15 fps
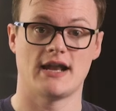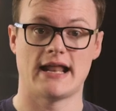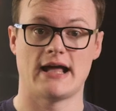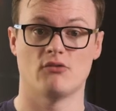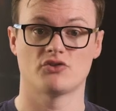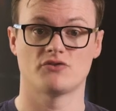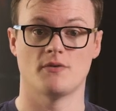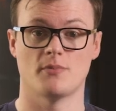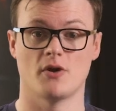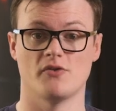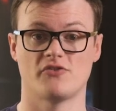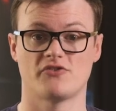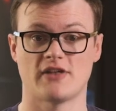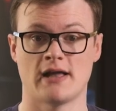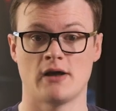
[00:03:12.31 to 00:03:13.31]
allows for
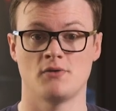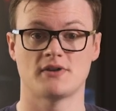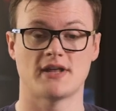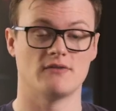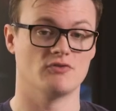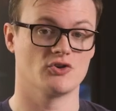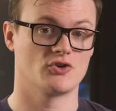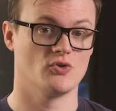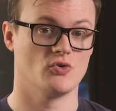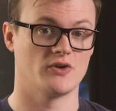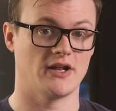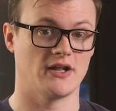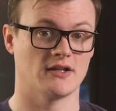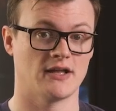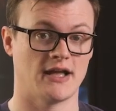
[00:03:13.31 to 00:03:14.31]
both sound and
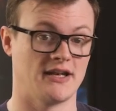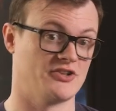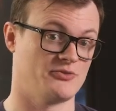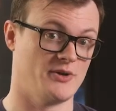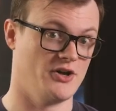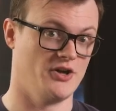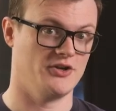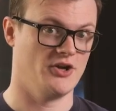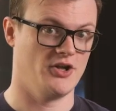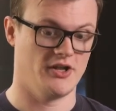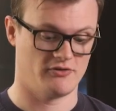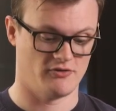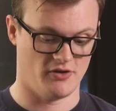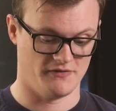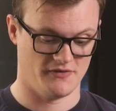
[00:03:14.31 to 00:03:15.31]
recording, and as we heard
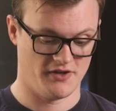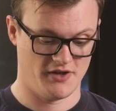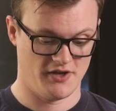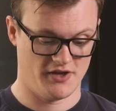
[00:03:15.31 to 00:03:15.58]
earlier on,